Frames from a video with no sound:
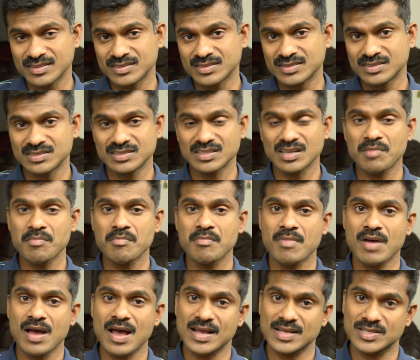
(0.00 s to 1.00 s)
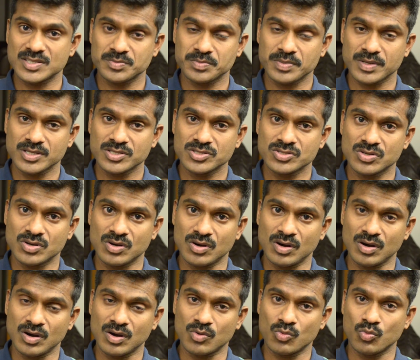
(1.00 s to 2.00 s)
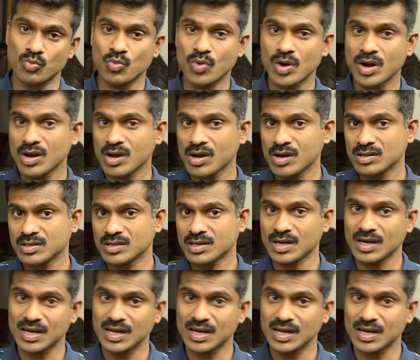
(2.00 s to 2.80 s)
some aspects or one or the